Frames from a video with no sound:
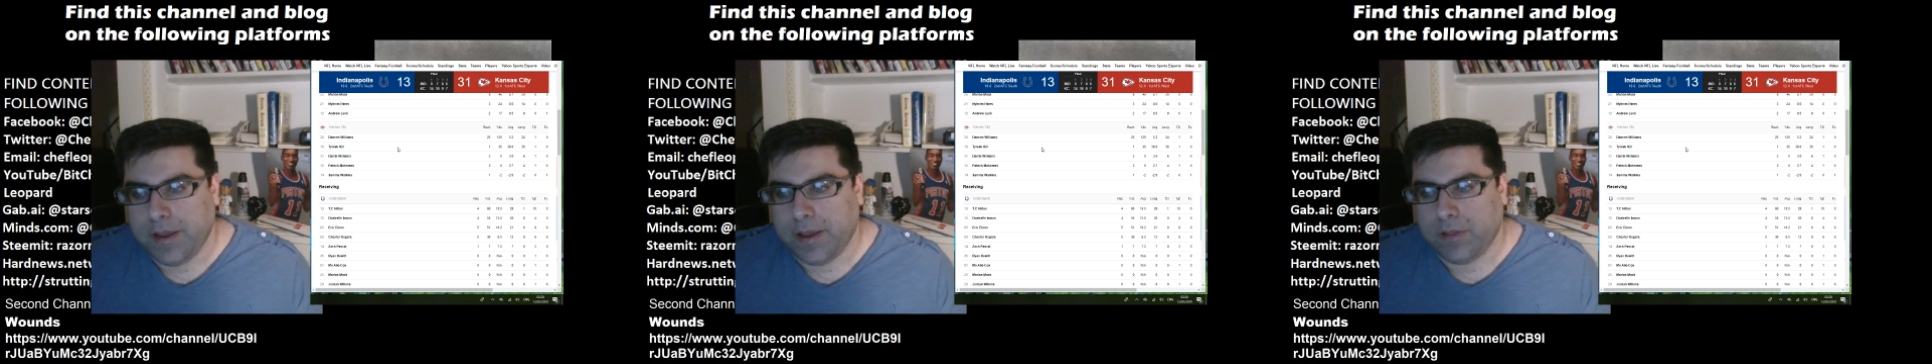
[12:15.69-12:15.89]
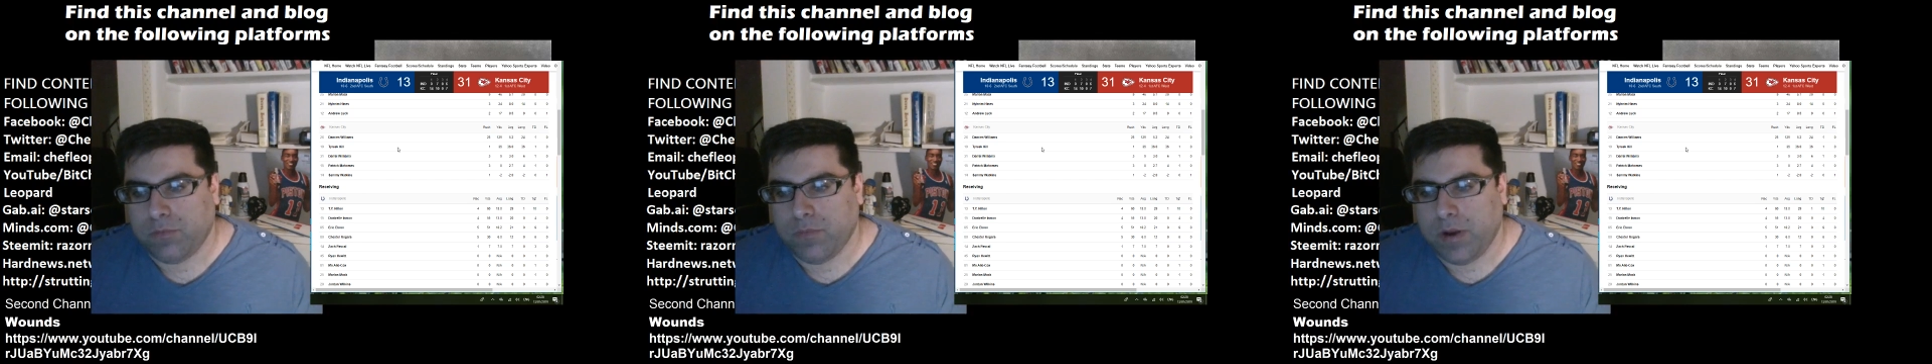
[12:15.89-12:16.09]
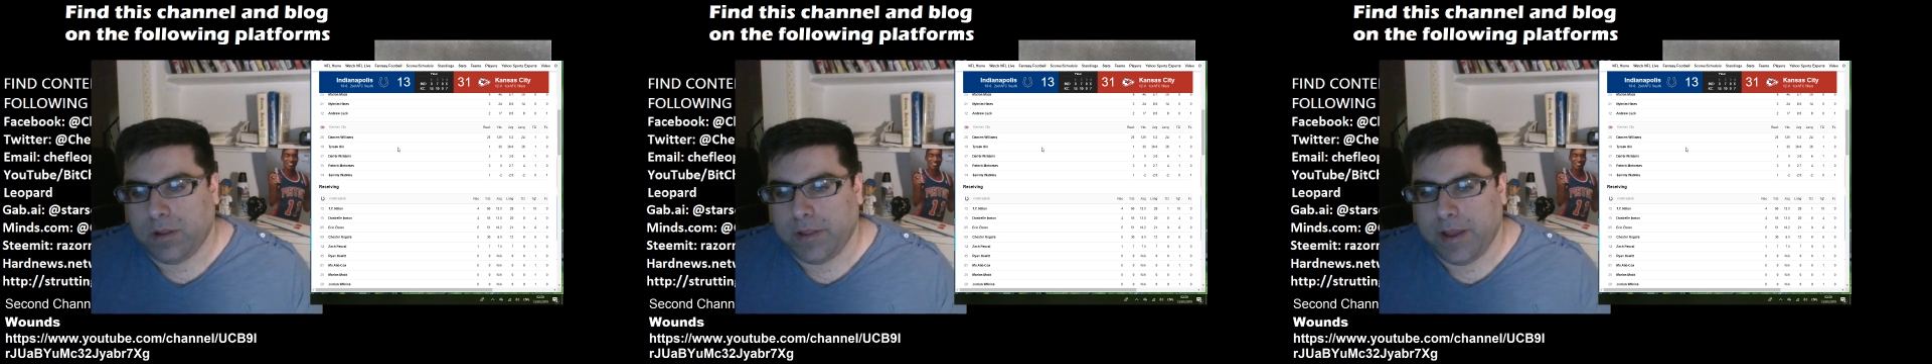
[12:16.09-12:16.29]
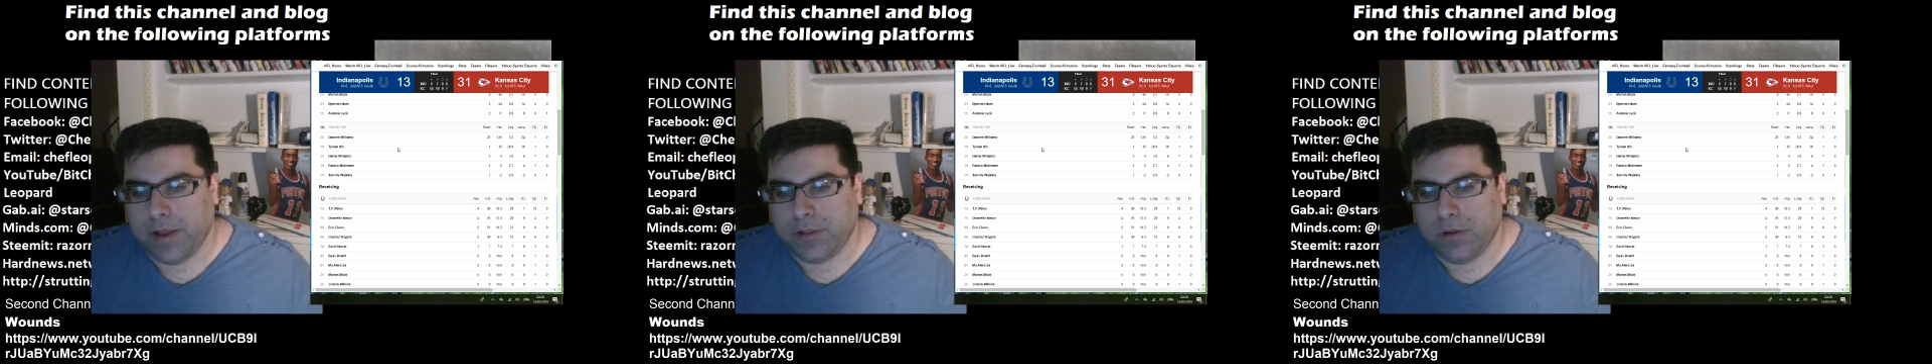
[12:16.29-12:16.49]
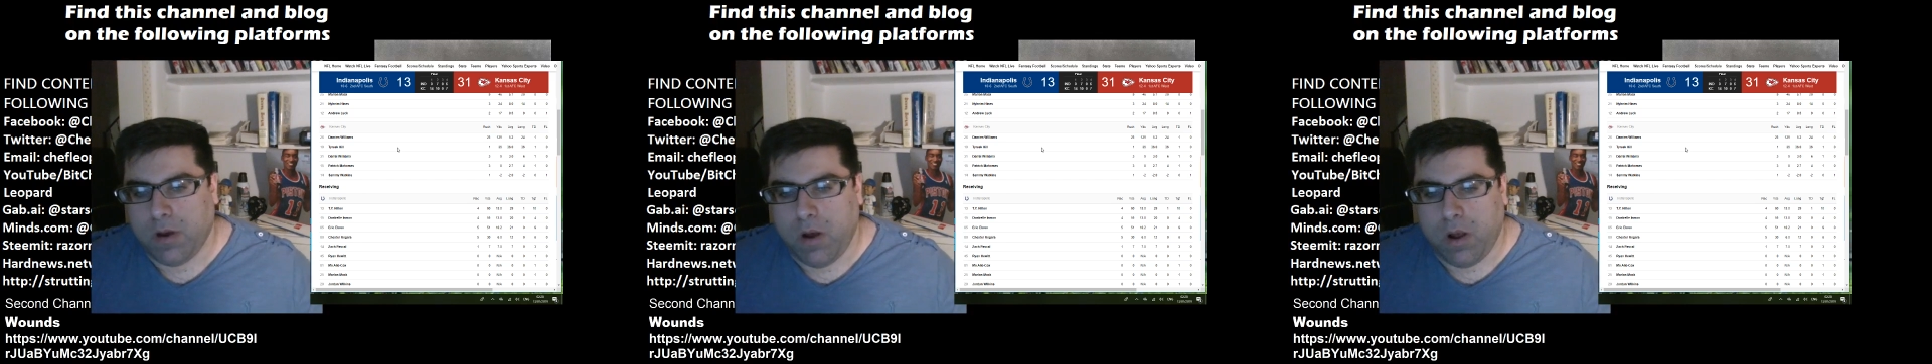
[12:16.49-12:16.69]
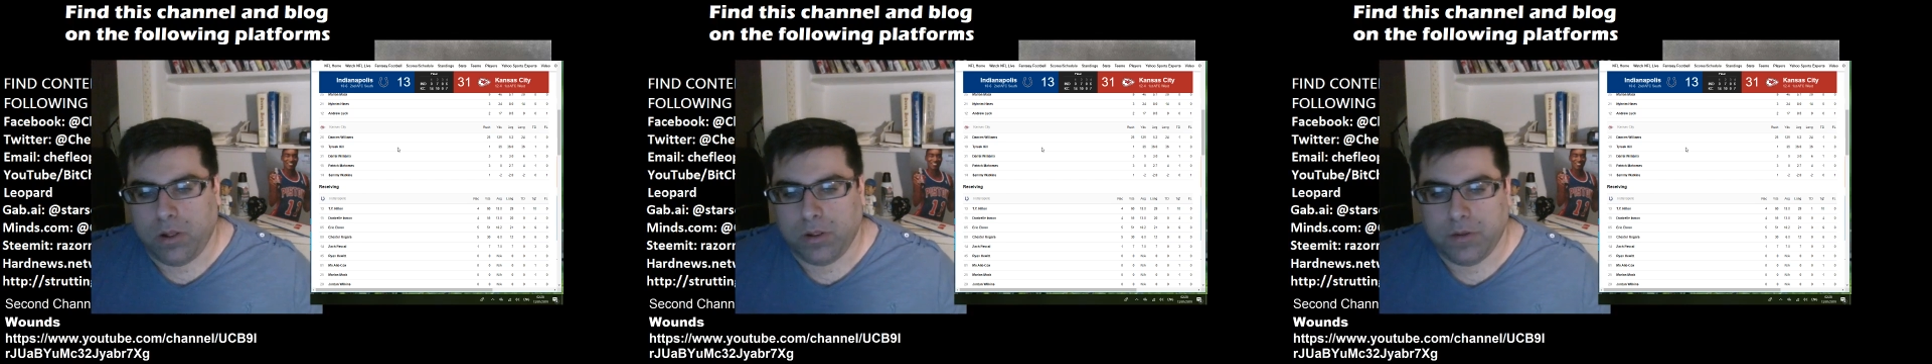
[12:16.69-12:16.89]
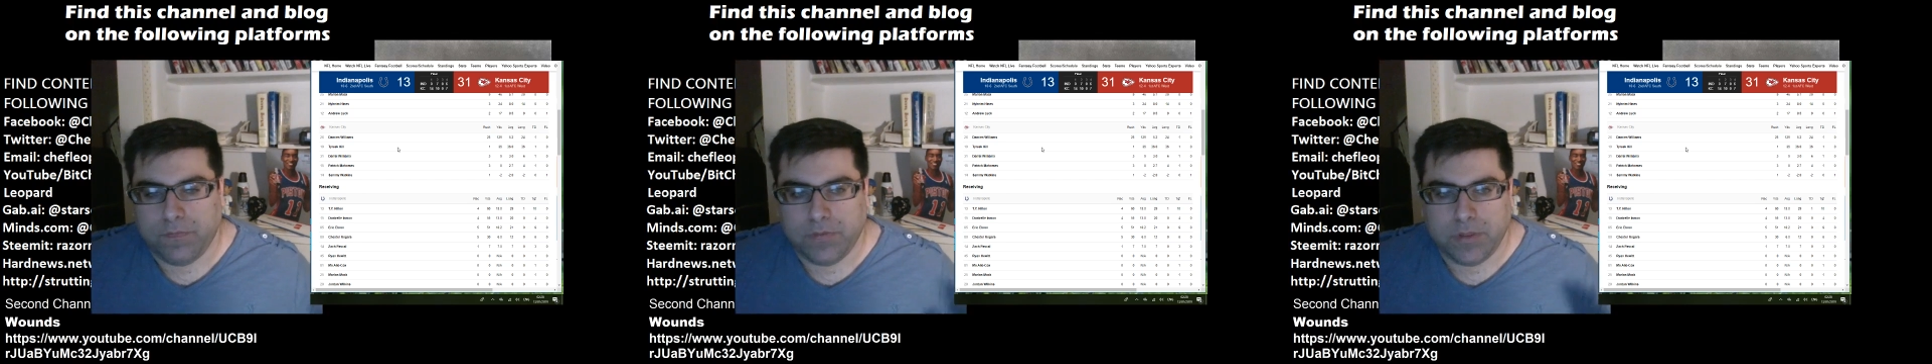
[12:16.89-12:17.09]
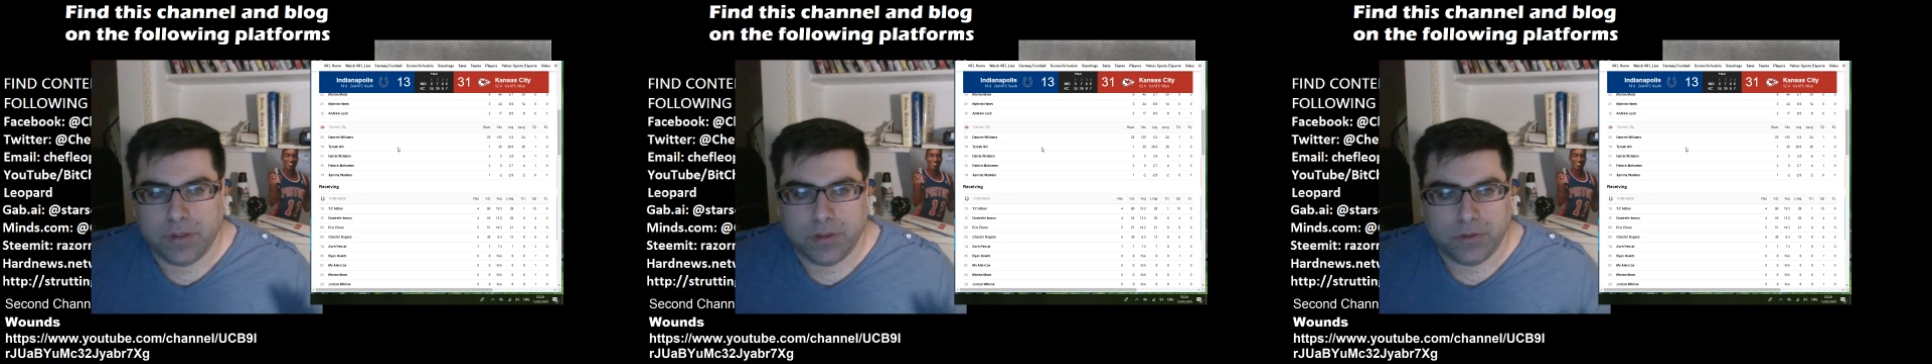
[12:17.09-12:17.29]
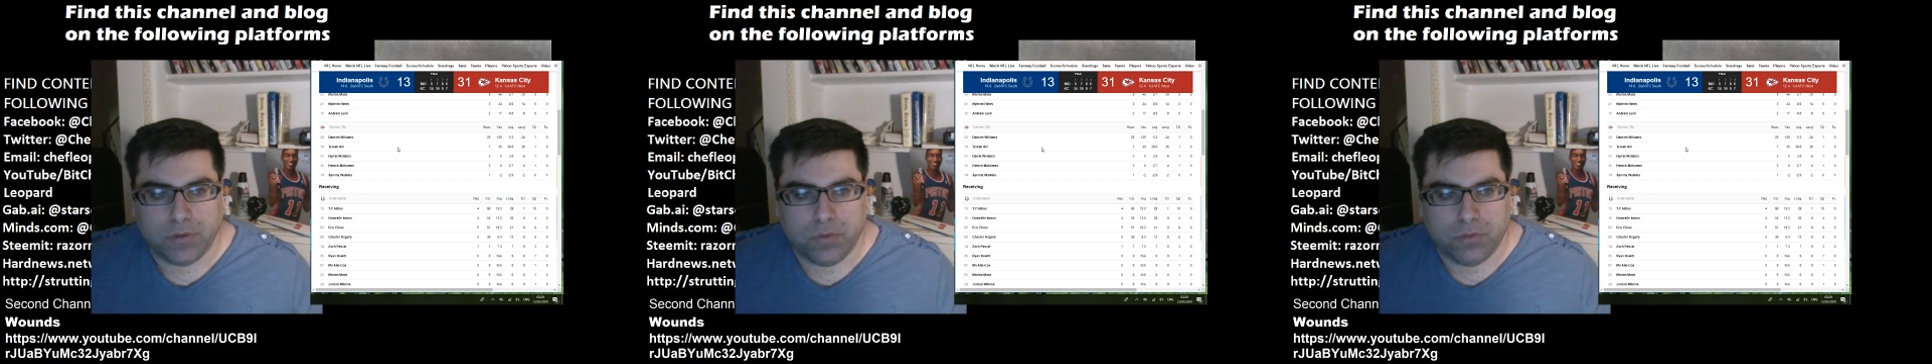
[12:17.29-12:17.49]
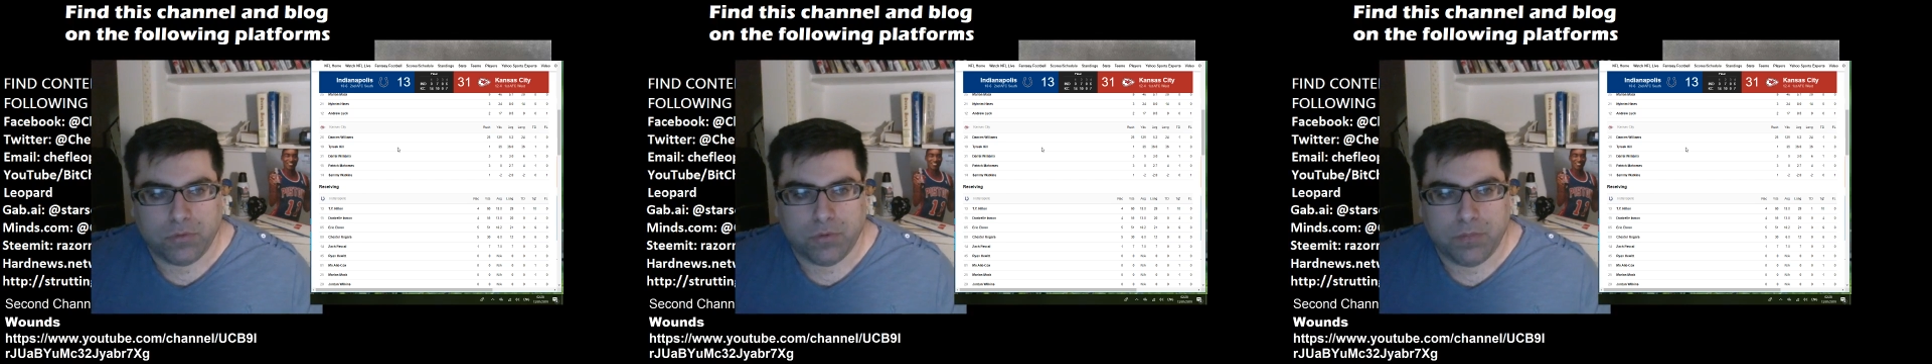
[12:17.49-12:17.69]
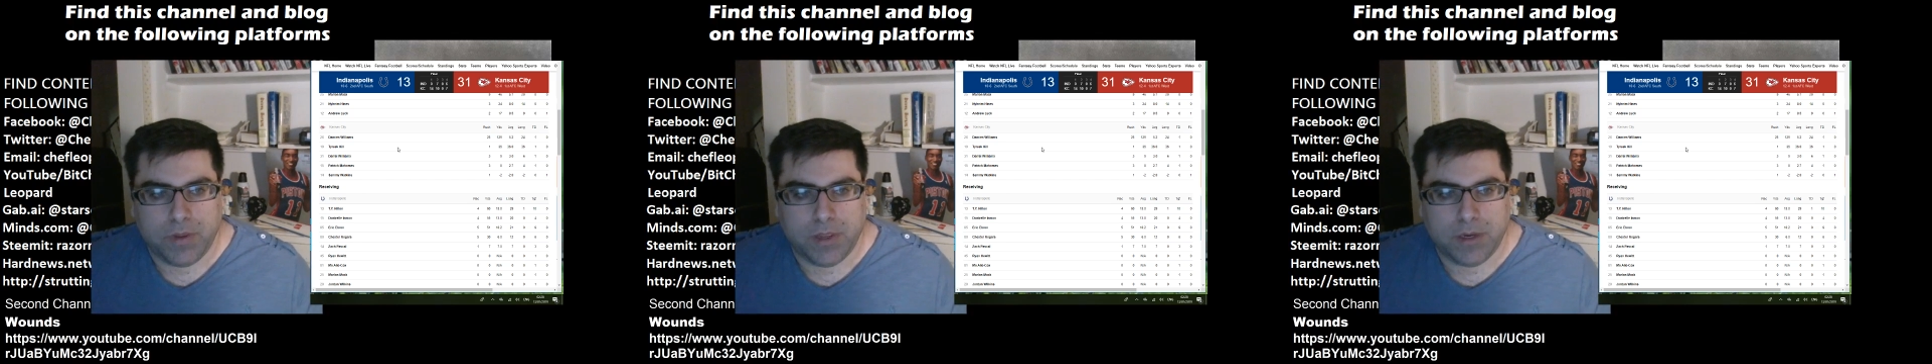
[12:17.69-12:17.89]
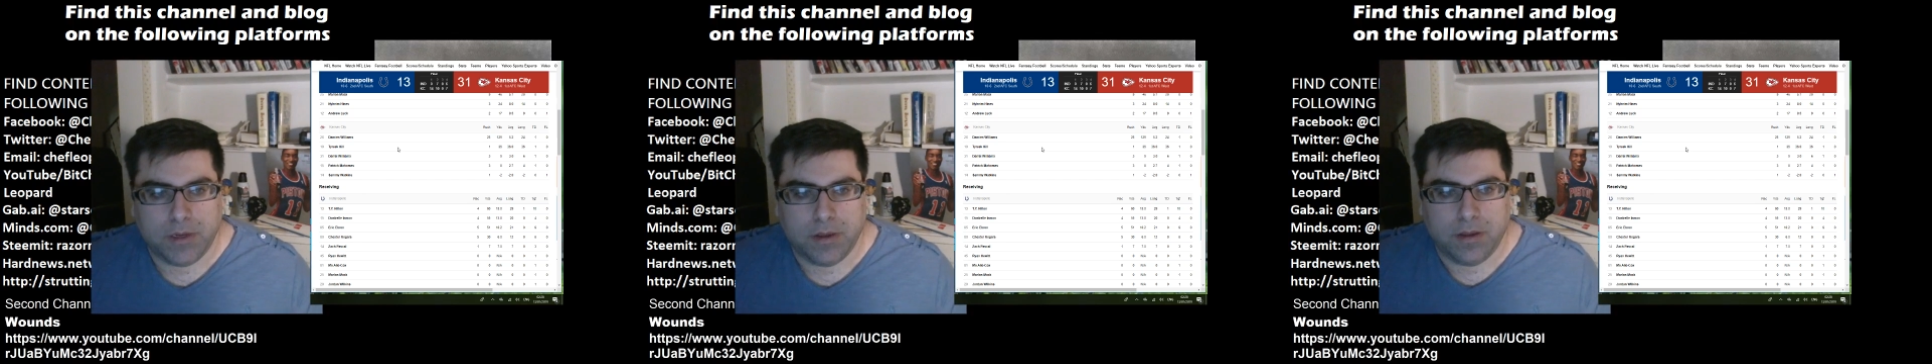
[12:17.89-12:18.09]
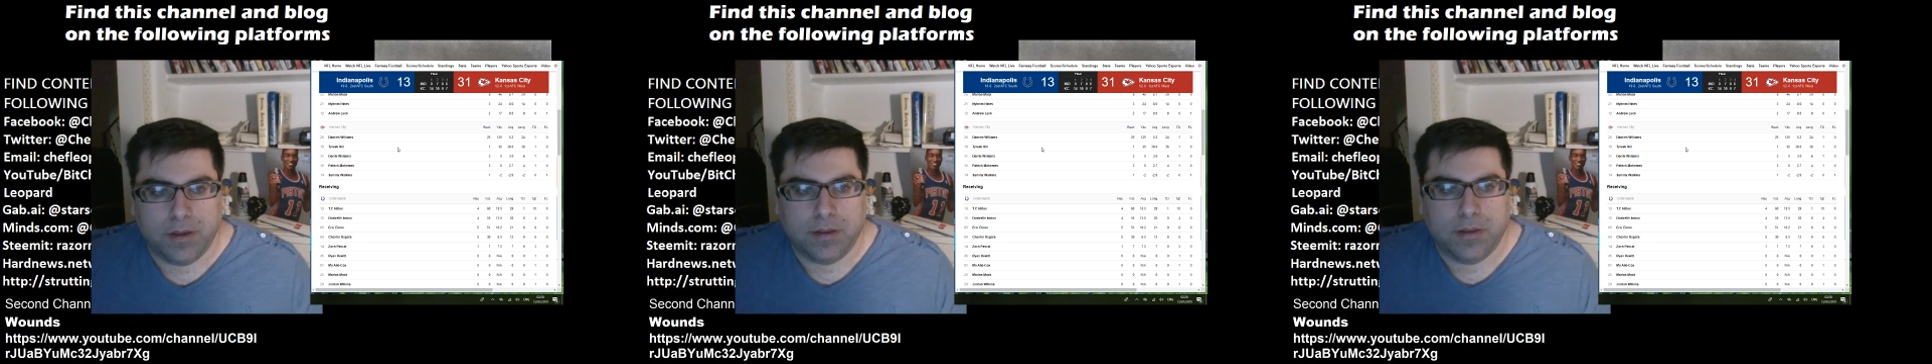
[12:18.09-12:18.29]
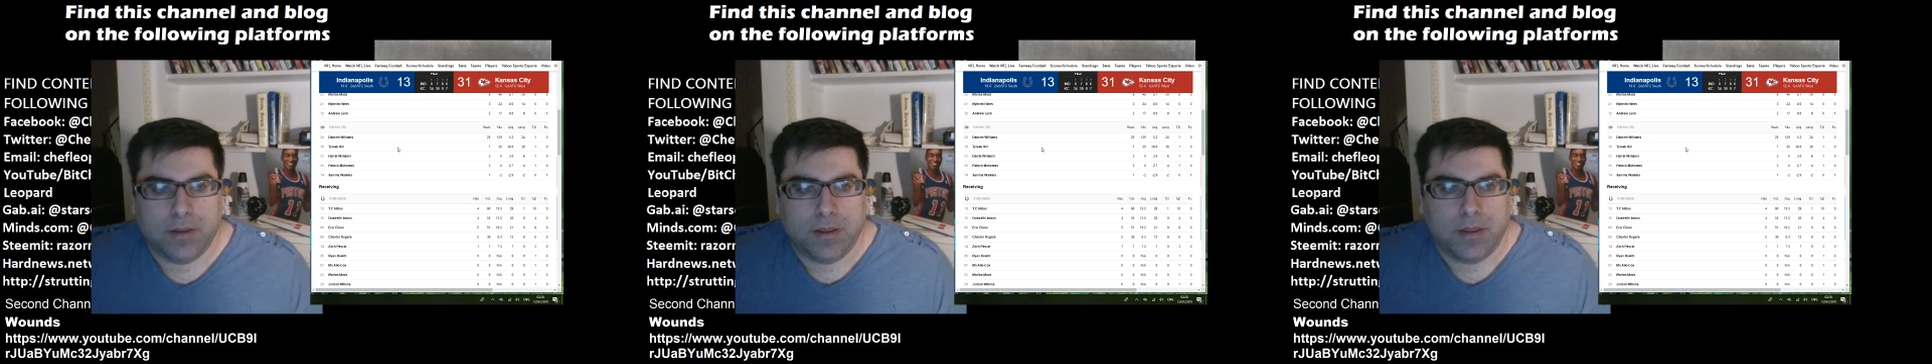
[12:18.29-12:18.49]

as well as all of the social media